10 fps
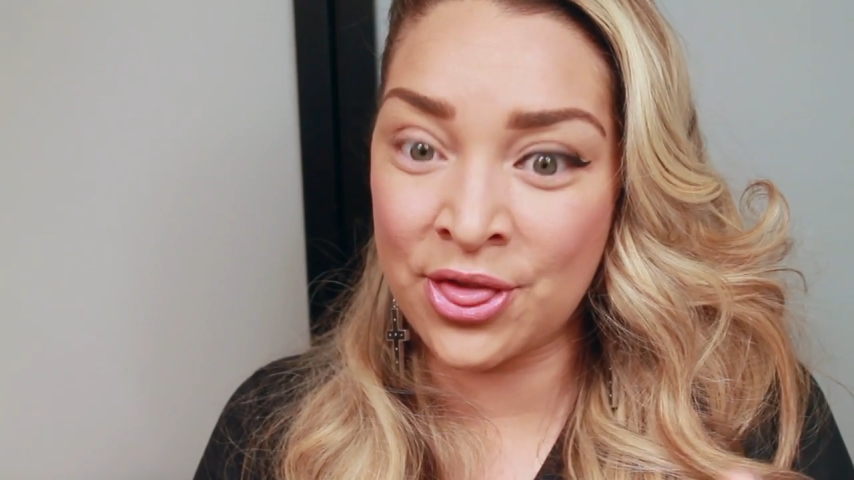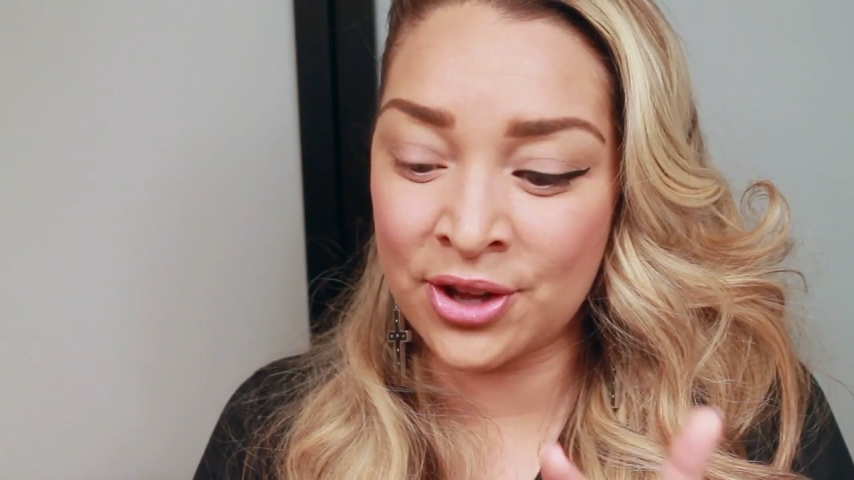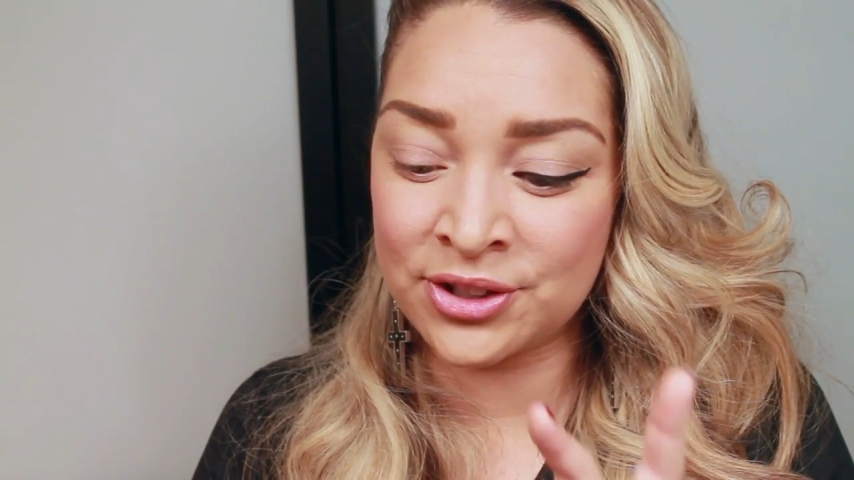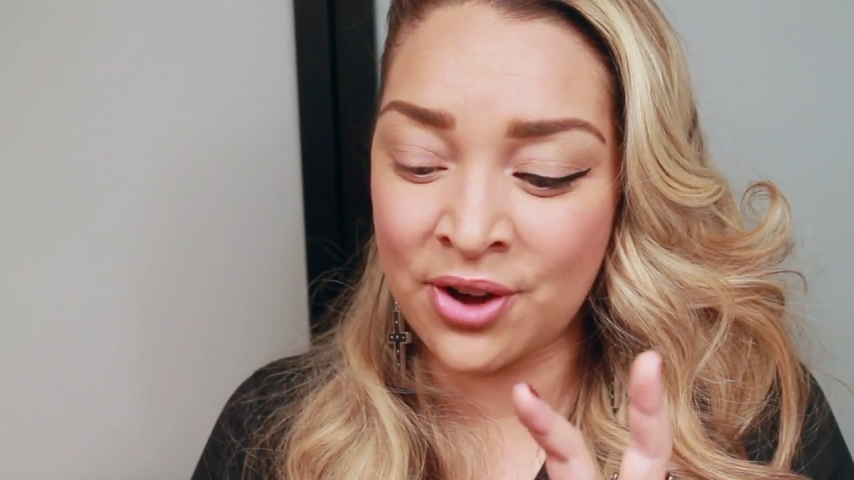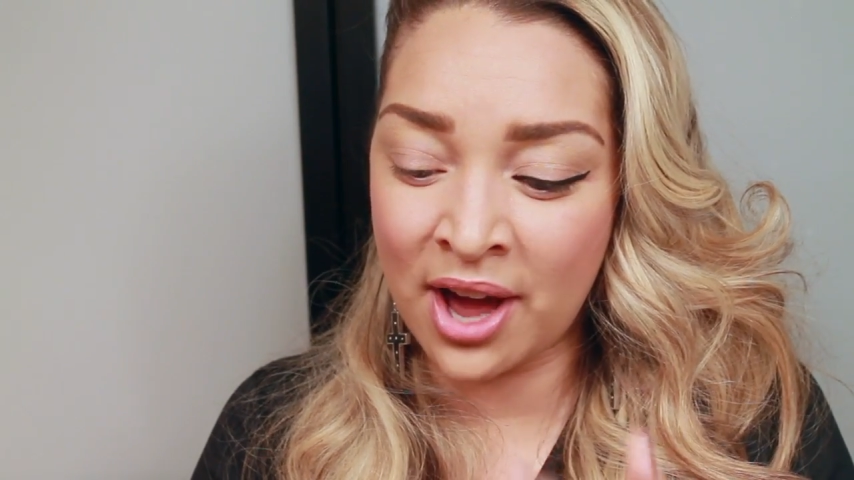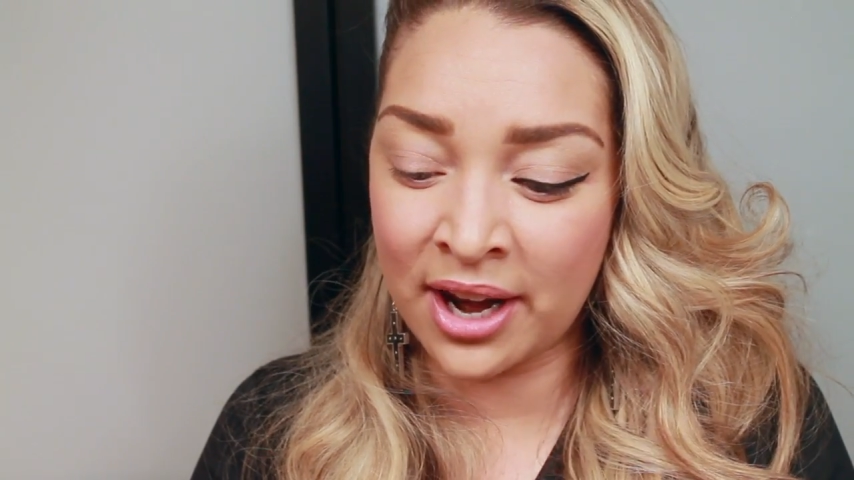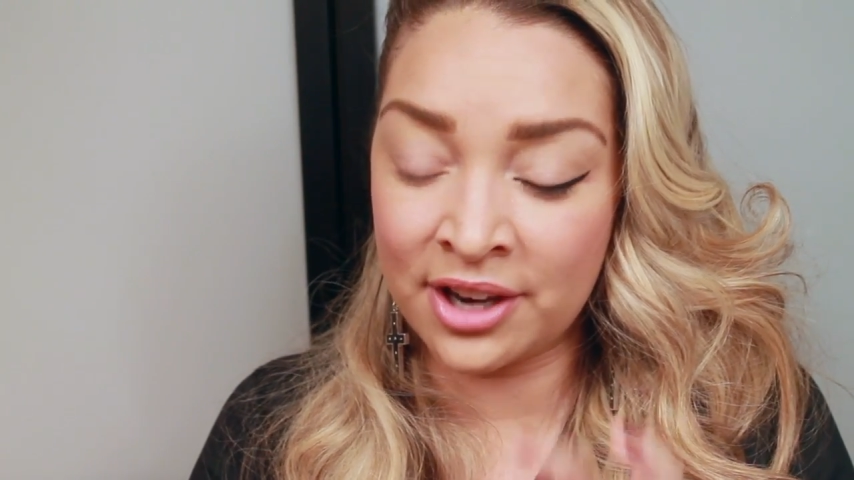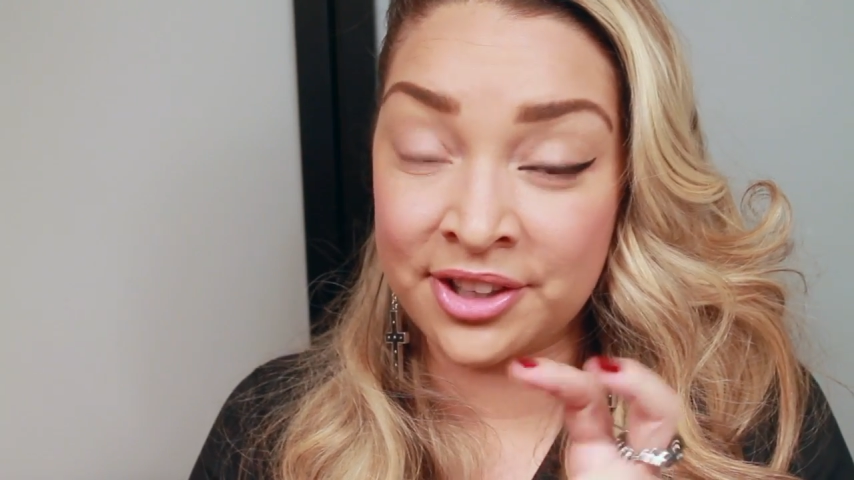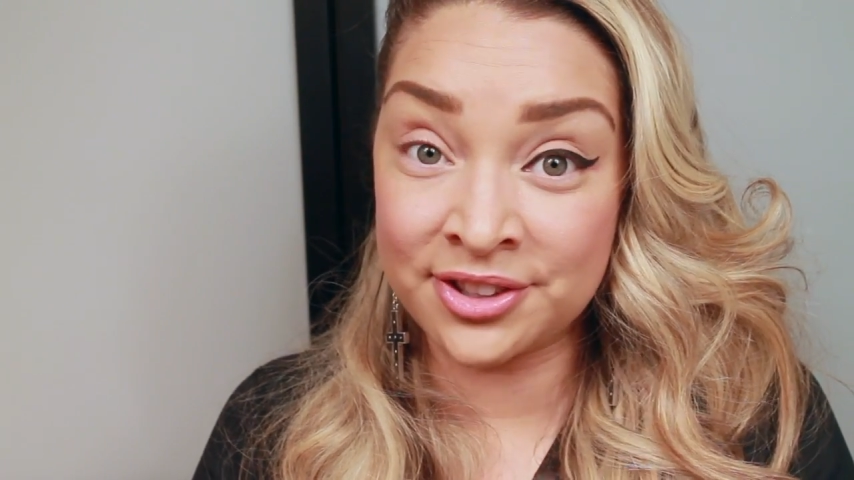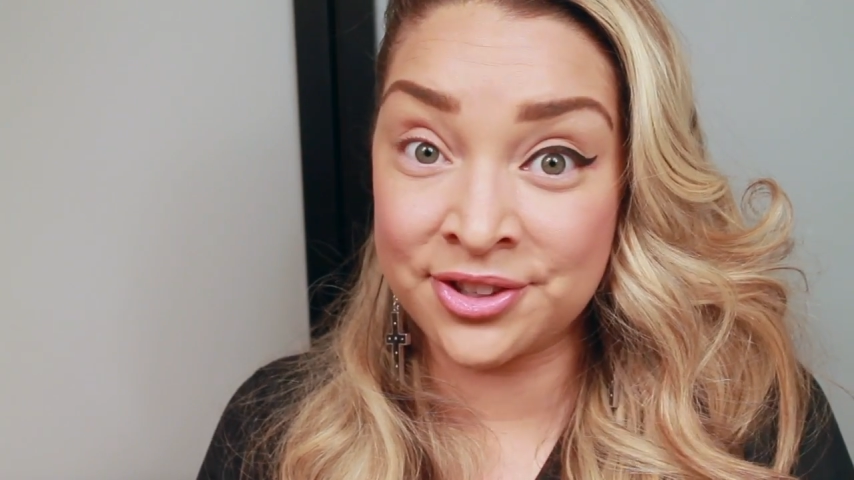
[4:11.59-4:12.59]
that your
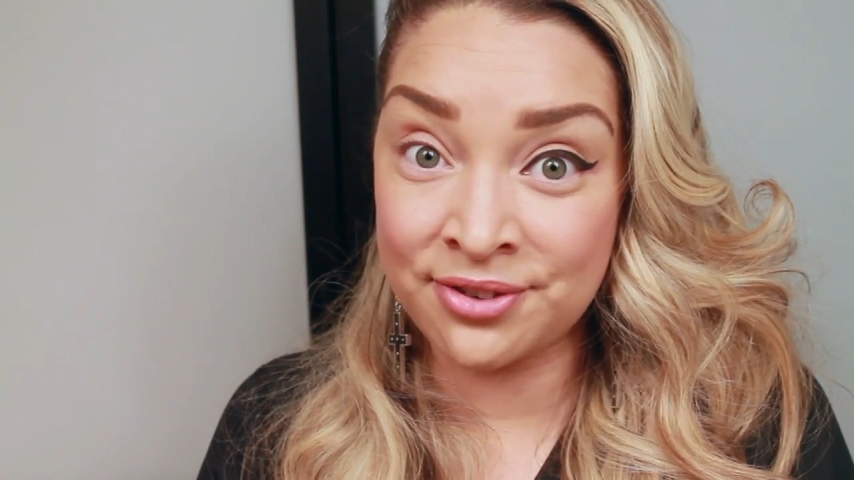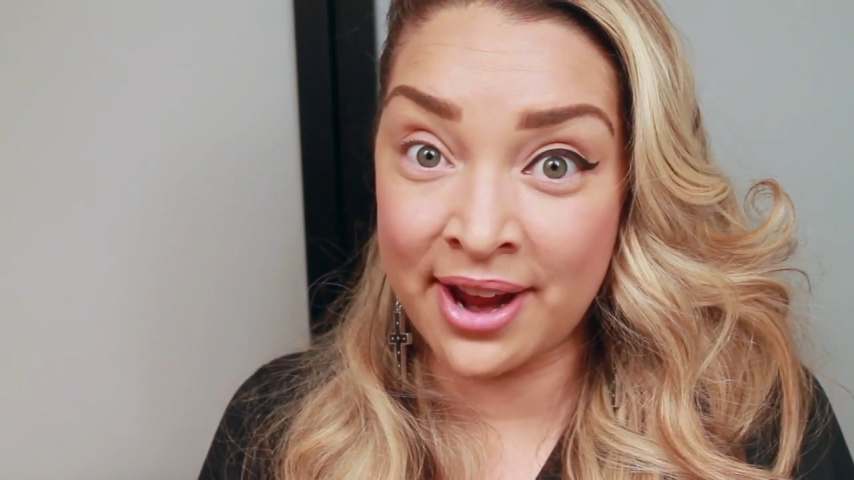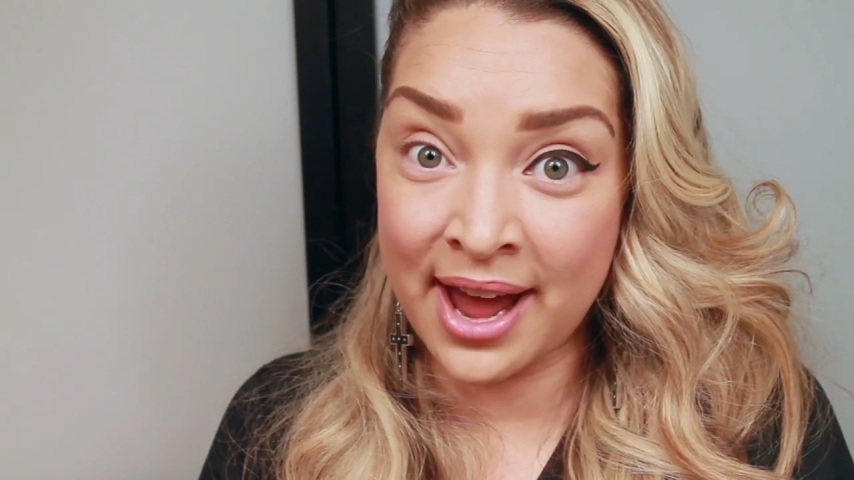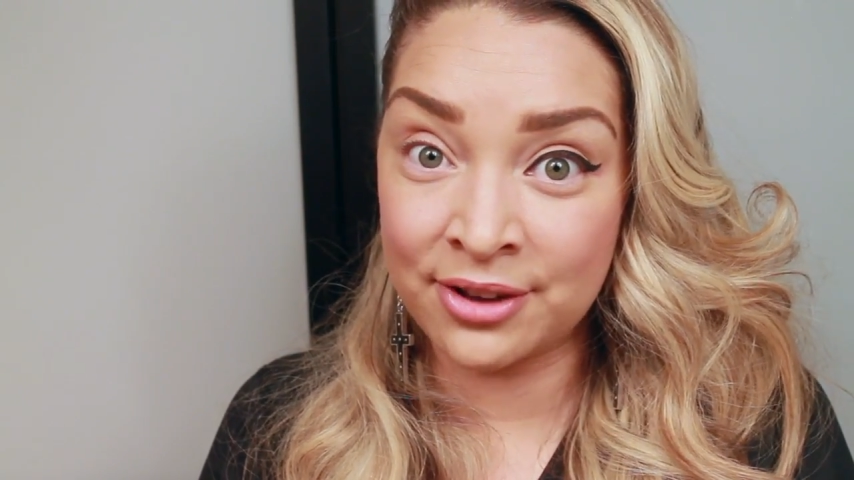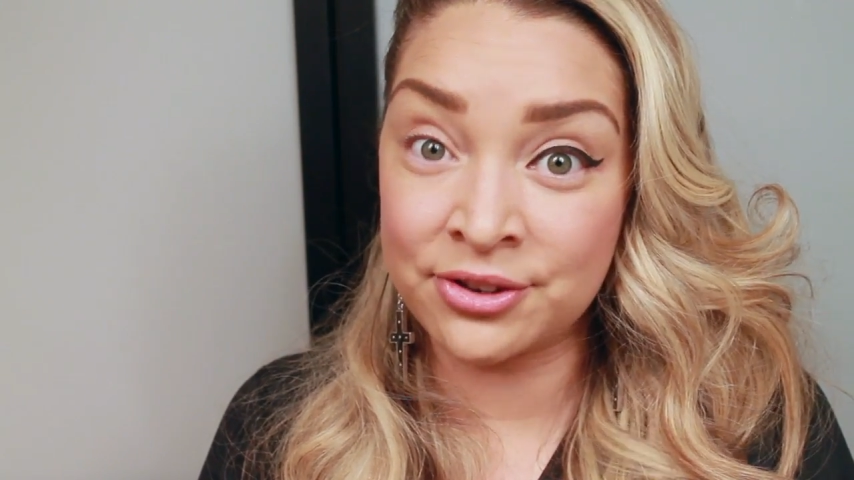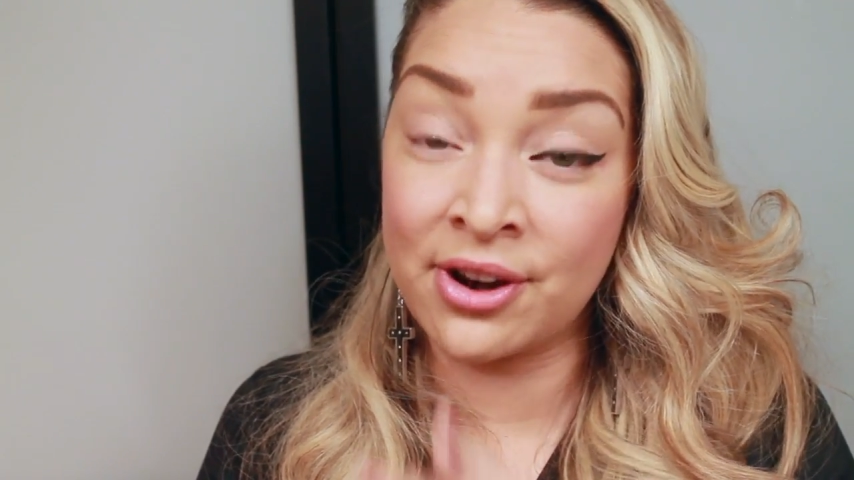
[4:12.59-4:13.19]
eyeliner doesn't dry out,